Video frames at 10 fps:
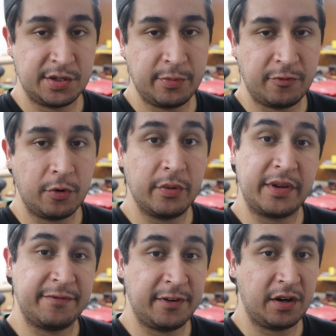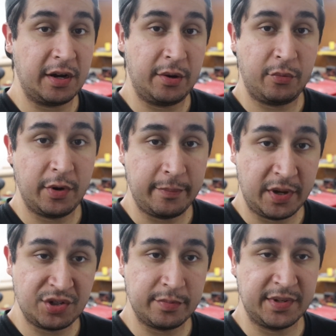So before we can figure out what
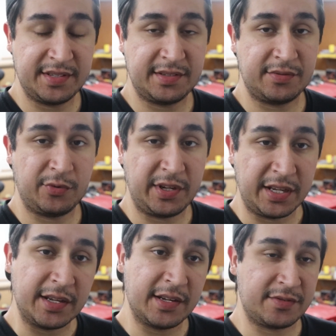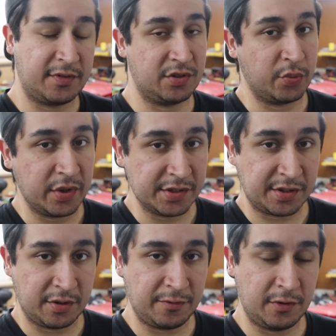measurements we need as far as wheels
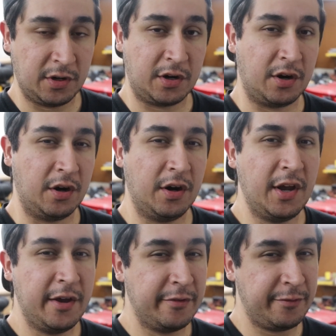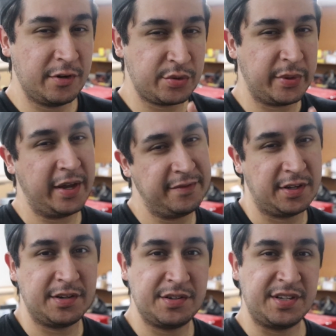go for our car, first we have
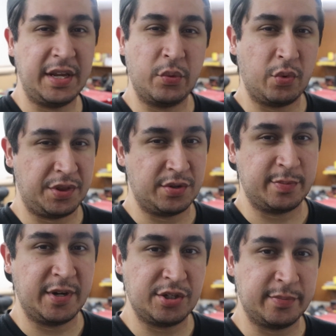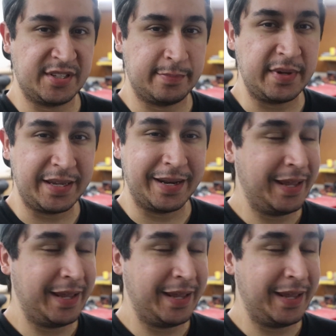to understand what those measurements mean.